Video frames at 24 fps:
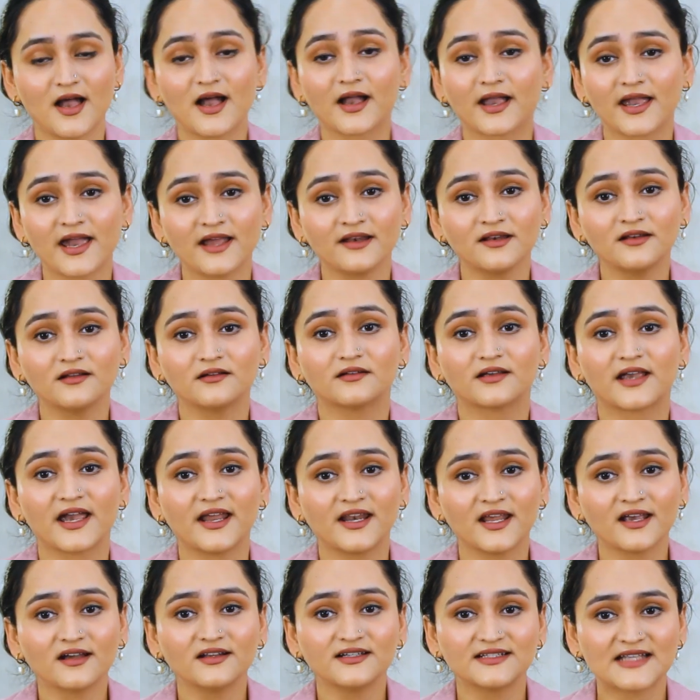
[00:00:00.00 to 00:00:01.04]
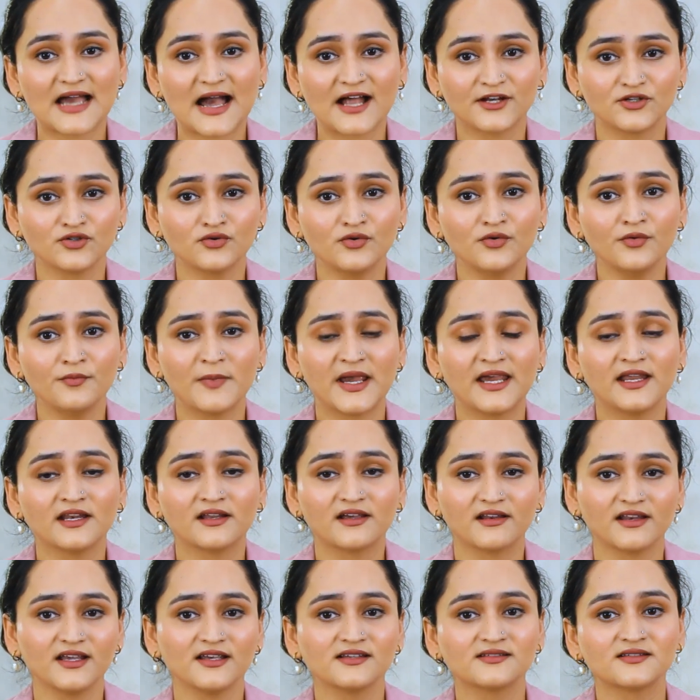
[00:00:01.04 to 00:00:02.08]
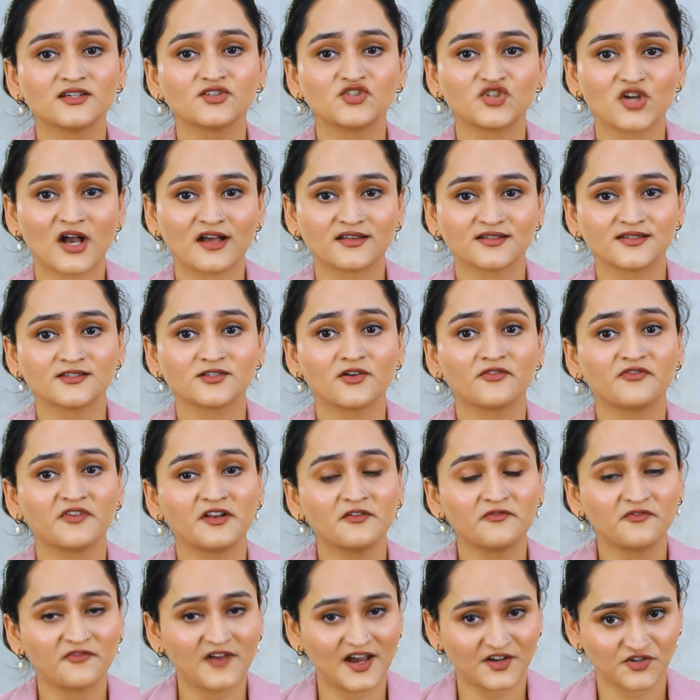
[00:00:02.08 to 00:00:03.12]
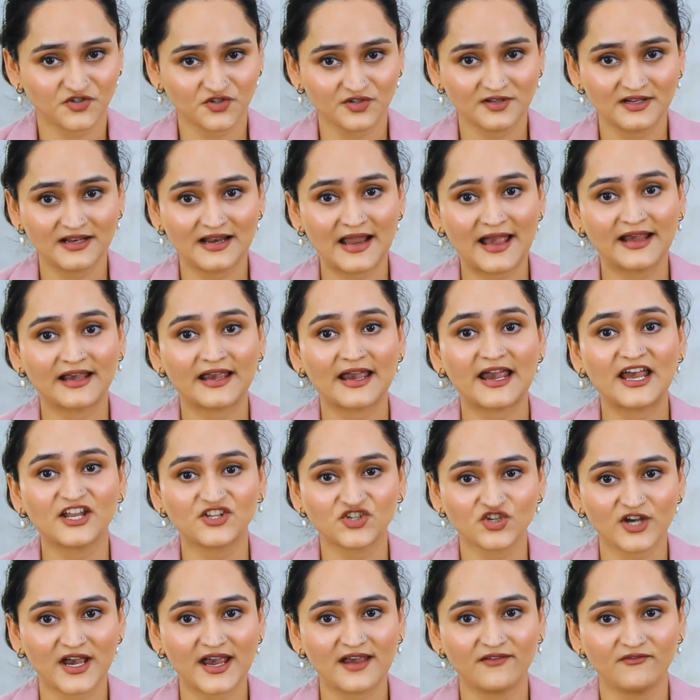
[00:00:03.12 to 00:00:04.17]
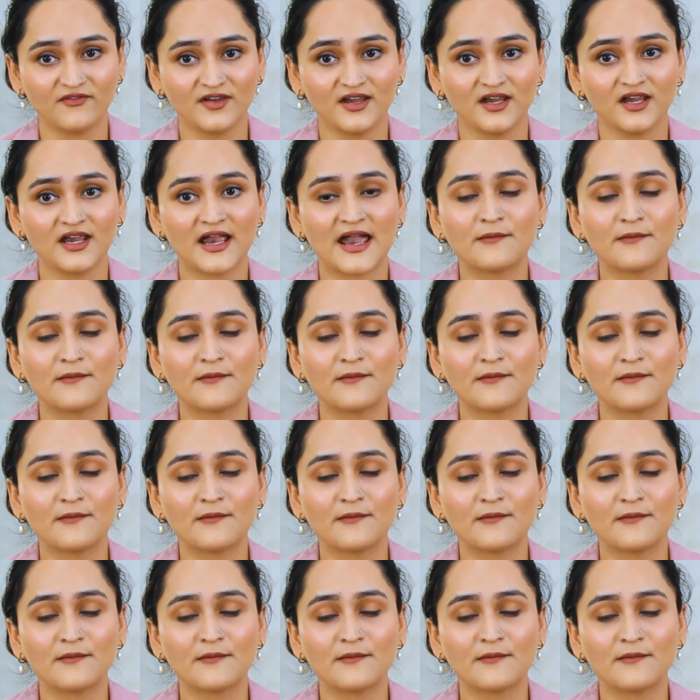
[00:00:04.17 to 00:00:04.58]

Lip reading: Again, getting a tattoo may increase the chances of infection like HIV,